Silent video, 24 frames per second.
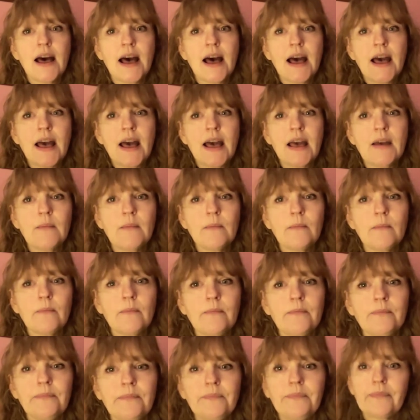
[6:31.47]

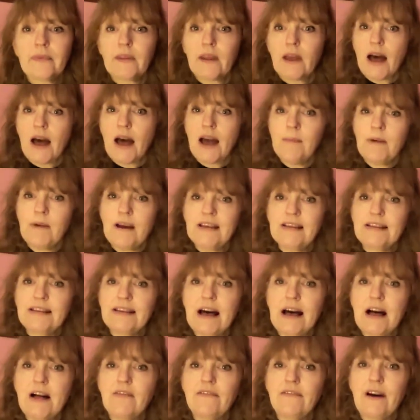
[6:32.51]
Um, I
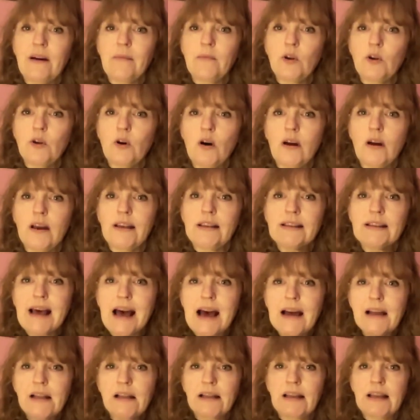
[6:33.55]
myself am not
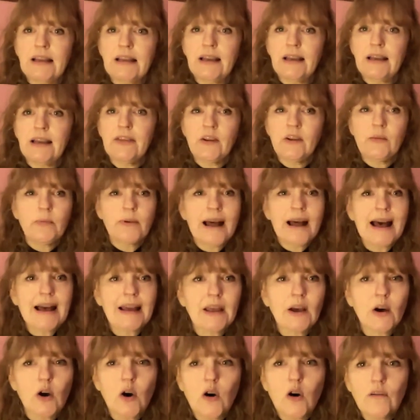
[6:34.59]
exactly in the
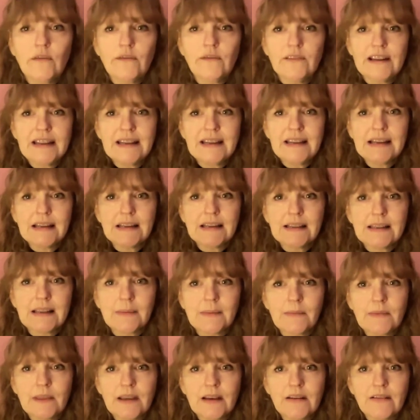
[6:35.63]
bracket of needing
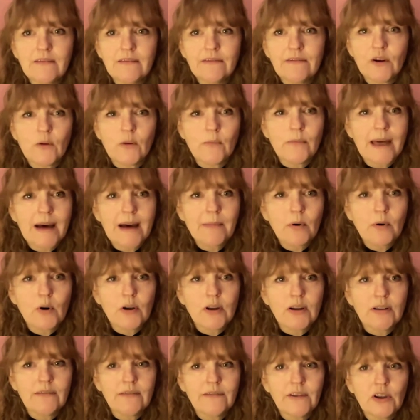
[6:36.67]
something from that
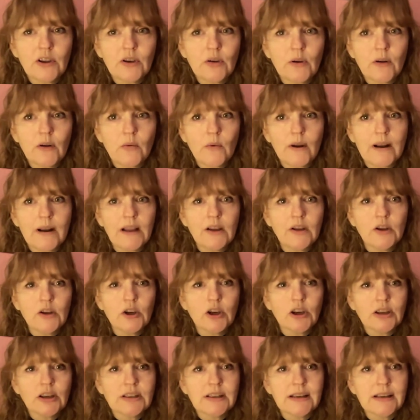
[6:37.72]
point of view. And when I
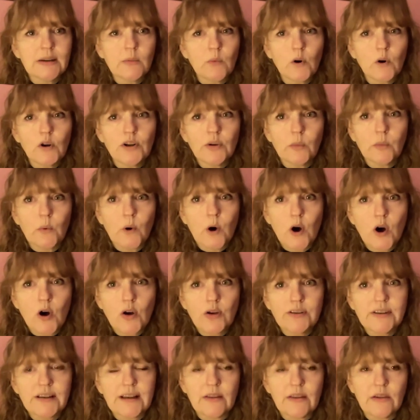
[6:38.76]
looked at what it
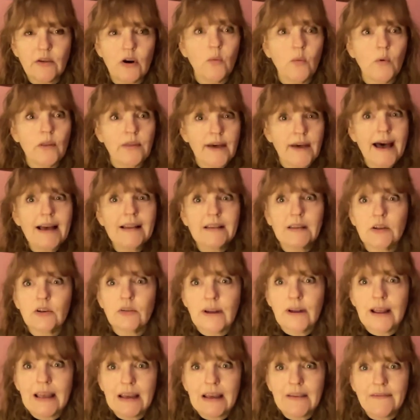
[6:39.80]
was, I thought, well, that's
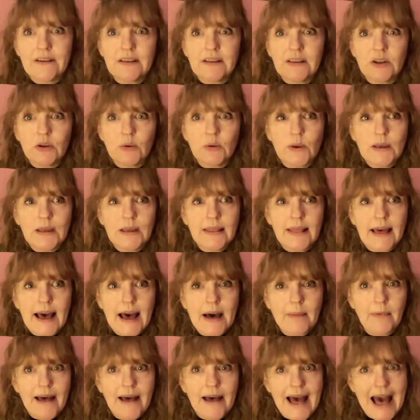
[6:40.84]
great if it's doing
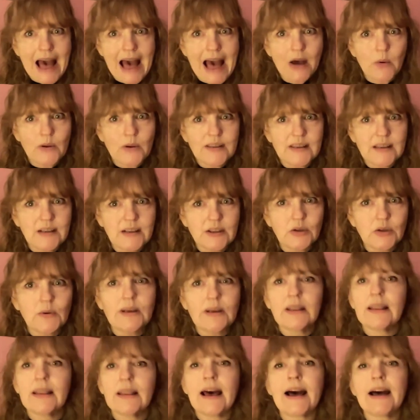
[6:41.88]
that, but how is it
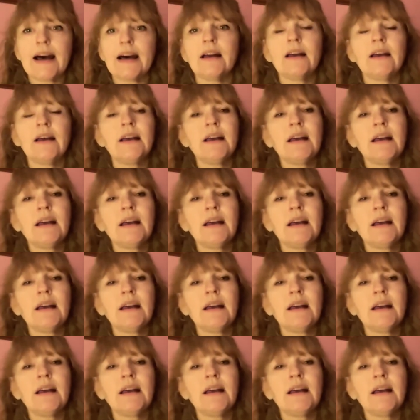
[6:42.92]
doing that?